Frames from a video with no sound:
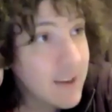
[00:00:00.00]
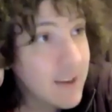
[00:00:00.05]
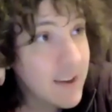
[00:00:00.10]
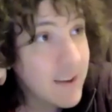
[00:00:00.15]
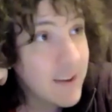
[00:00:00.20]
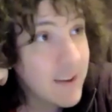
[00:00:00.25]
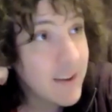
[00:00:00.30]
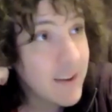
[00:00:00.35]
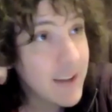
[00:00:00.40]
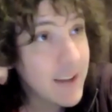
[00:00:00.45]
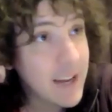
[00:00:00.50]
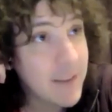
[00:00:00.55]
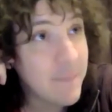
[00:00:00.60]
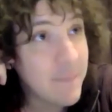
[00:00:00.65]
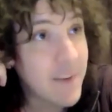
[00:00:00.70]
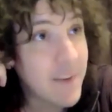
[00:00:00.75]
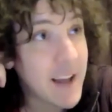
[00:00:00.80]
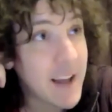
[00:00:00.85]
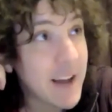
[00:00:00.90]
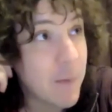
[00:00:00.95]
he'd
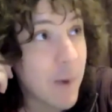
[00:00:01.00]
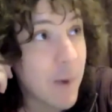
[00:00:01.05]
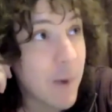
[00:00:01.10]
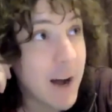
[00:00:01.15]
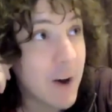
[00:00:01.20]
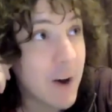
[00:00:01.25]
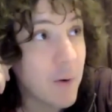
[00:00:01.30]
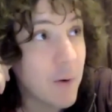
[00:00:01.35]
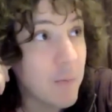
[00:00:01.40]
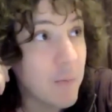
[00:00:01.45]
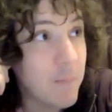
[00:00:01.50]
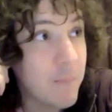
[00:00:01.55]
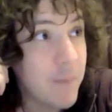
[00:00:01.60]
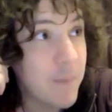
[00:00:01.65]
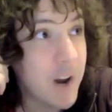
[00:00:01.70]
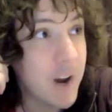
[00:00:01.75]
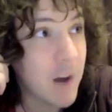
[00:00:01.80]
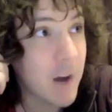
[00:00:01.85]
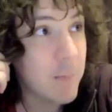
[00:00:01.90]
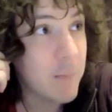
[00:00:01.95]
fit in well,
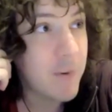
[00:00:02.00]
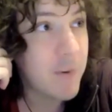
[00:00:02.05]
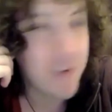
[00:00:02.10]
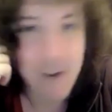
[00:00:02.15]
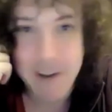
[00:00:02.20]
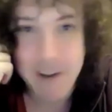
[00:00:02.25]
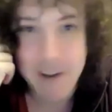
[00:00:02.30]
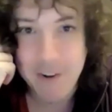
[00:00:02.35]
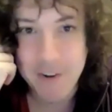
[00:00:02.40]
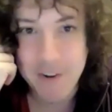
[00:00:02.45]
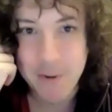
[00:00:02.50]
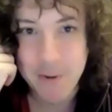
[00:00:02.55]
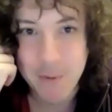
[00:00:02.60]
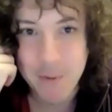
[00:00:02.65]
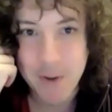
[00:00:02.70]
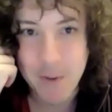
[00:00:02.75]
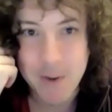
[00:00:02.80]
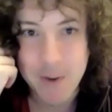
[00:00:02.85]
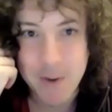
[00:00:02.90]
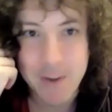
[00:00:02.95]
you know, presenting
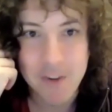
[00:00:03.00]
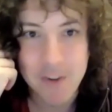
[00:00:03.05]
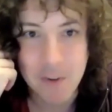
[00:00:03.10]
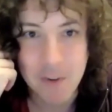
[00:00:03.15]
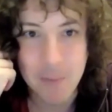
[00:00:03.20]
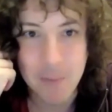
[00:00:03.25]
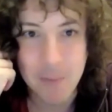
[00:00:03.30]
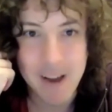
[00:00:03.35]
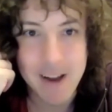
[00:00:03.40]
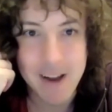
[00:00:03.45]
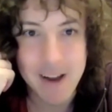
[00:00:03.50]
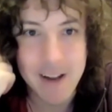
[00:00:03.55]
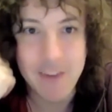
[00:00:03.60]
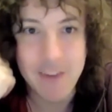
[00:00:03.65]
snooker when he's not playing.